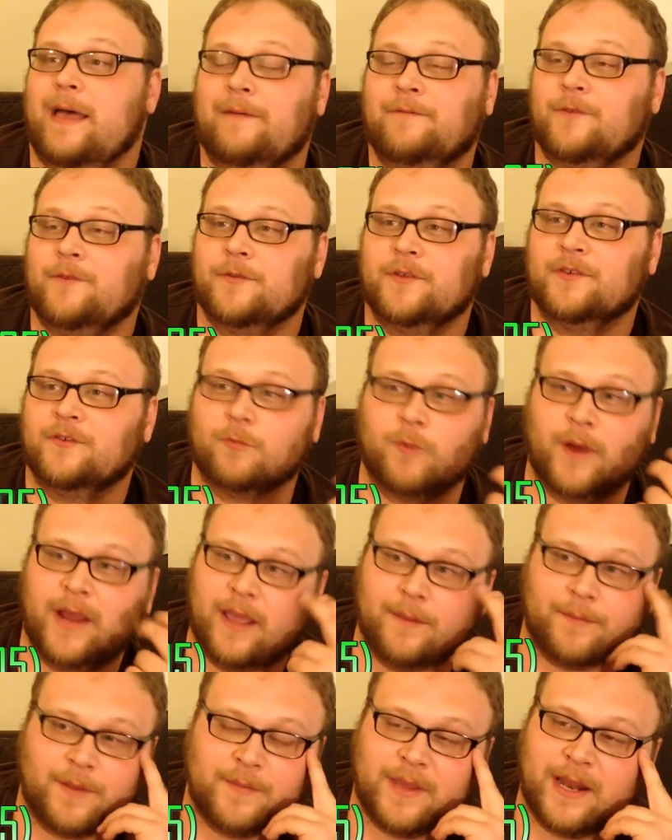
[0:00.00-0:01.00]
After this
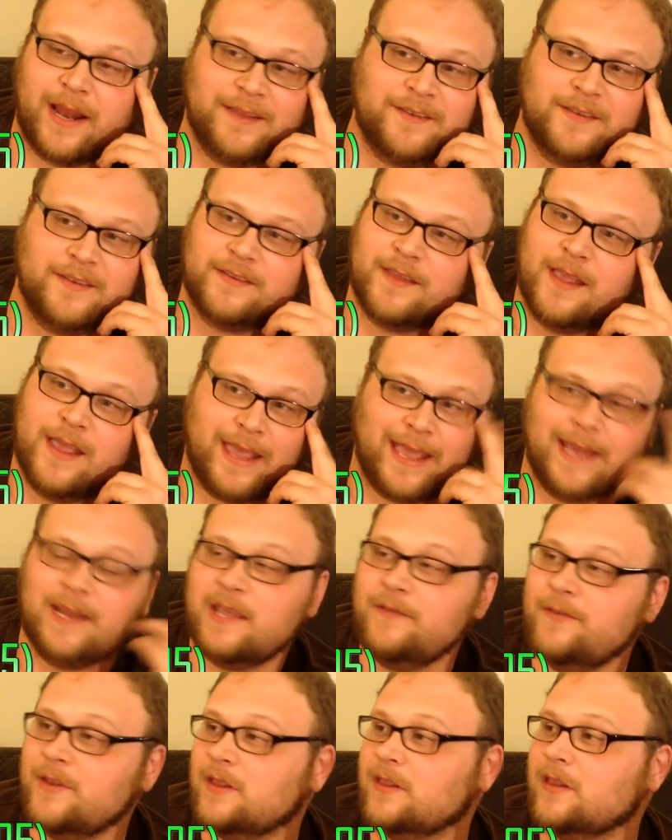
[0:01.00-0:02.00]
ramp. I mean,
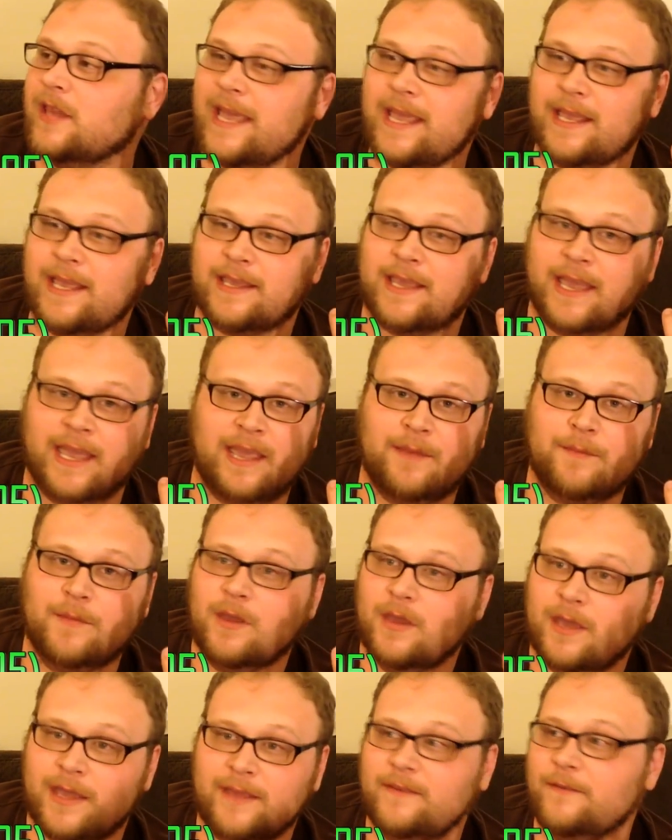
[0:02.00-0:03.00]
and even late
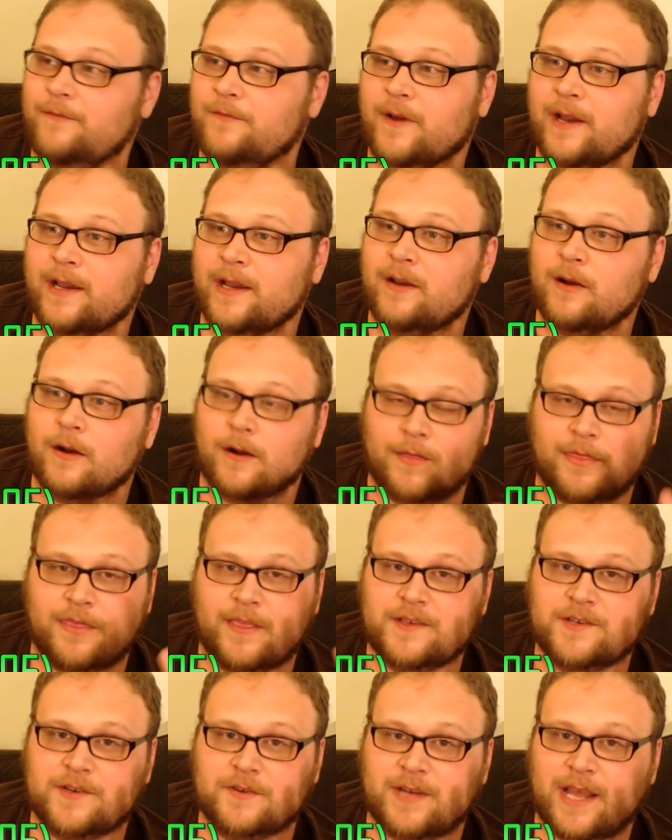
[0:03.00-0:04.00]
game, it's a fine card.
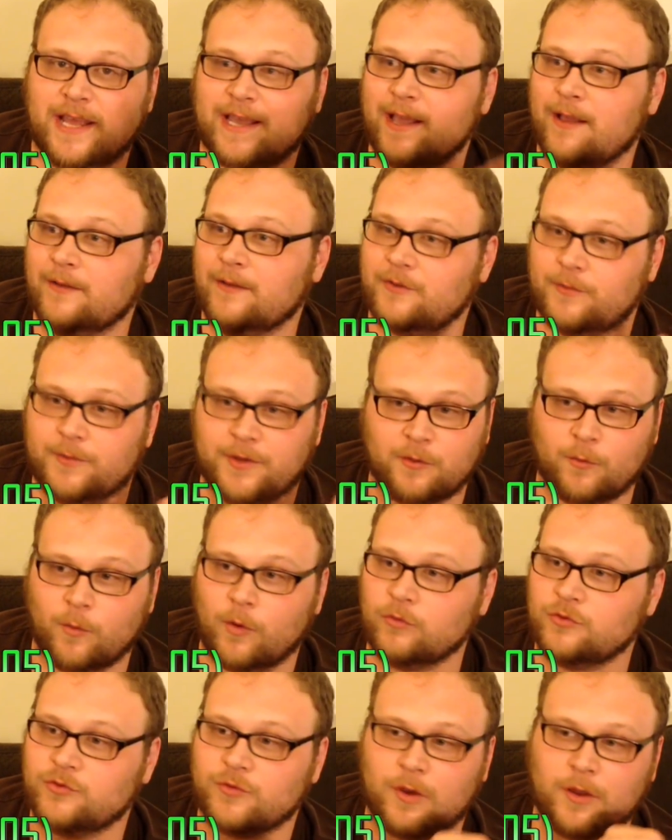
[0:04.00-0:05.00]
Thins your deck out to where you
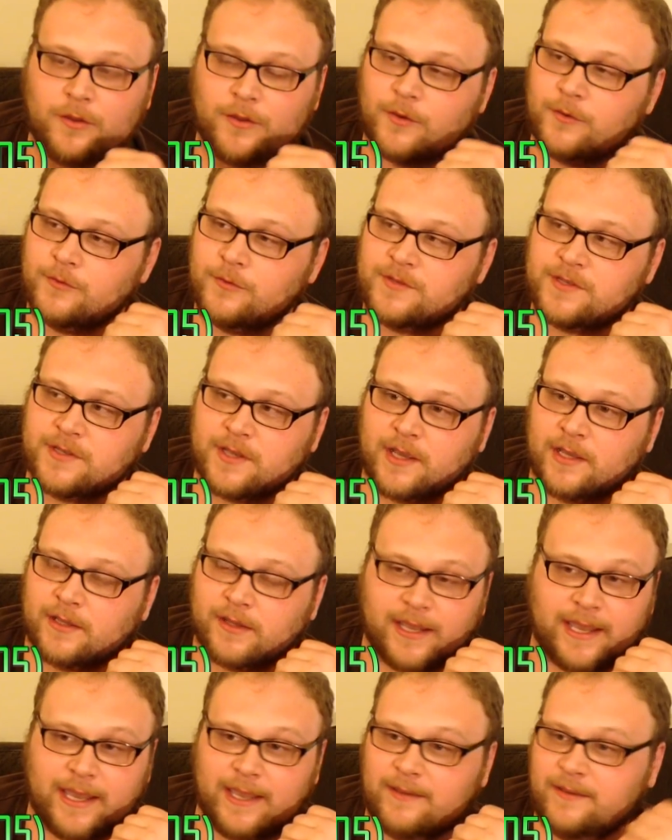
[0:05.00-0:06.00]
won't draw those
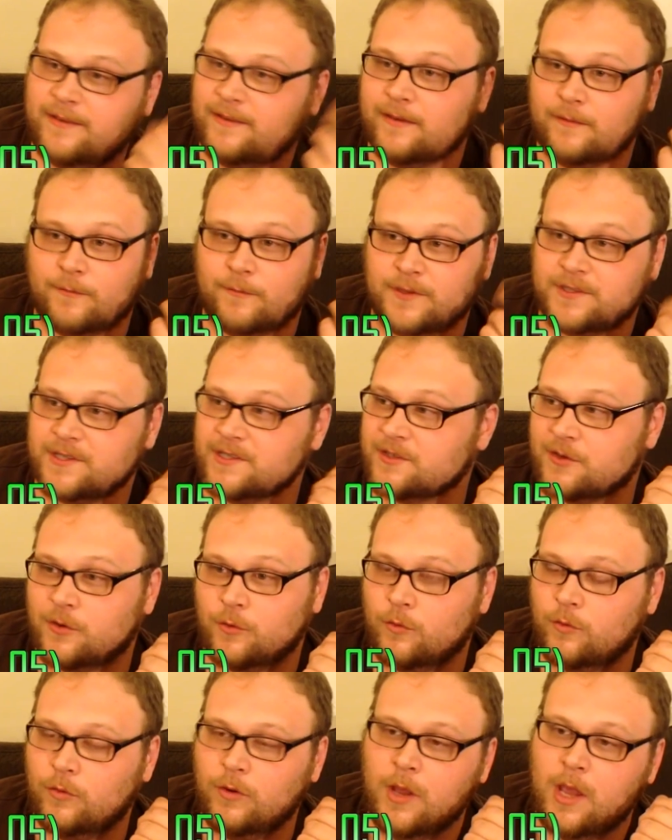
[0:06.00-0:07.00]
lands, which is
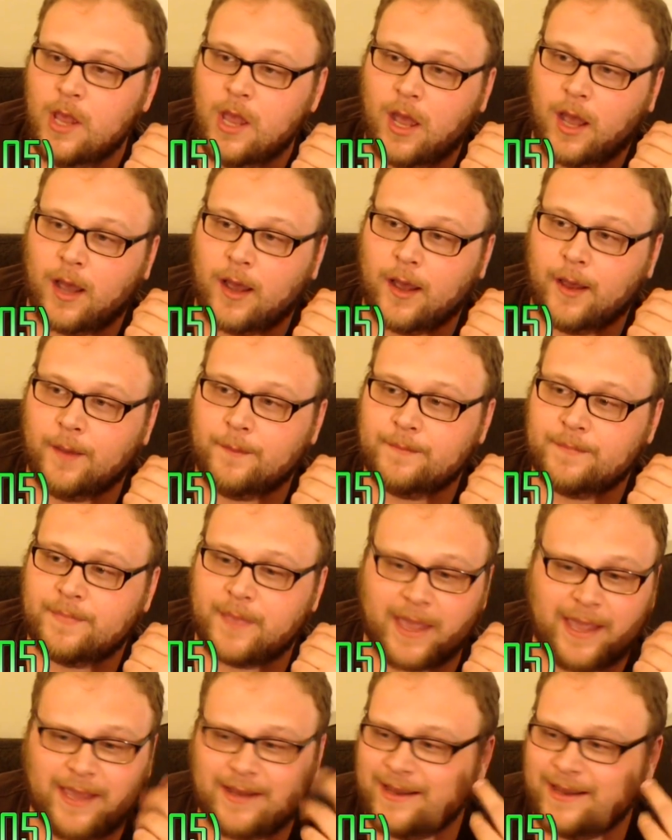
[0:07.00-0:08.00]
cool. And